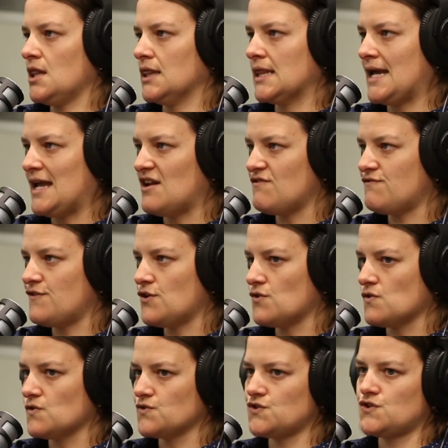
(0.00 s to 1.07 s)

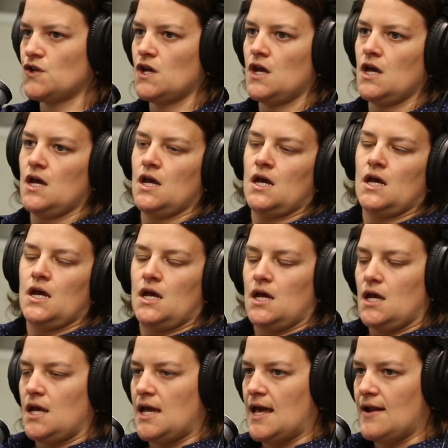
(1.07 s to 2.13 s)
landfills,
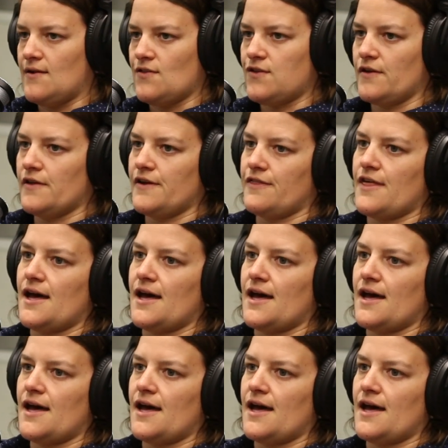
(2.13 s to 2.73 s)
anything like